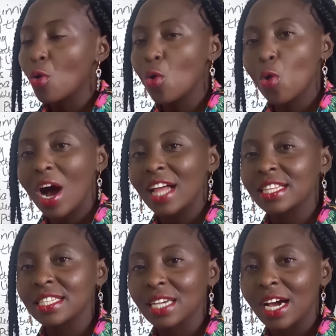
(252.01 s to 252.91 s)
Who are
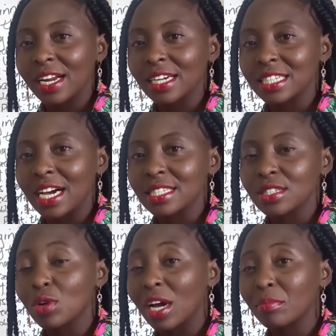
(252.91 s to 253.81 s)
these characters?
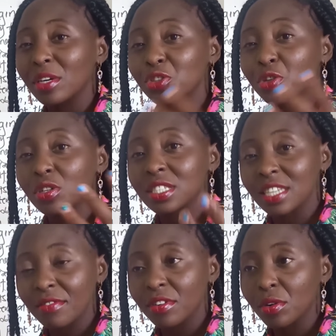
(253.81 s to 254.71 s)
You can mention
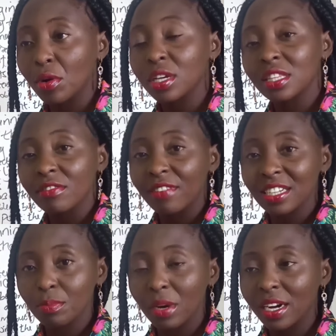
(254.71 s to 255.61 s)
several in the
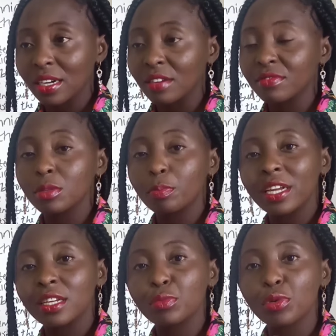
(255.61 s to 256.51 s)
first paragraph
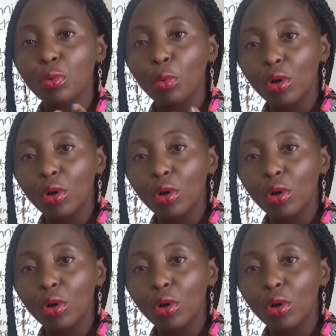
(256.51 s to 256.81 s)
depending with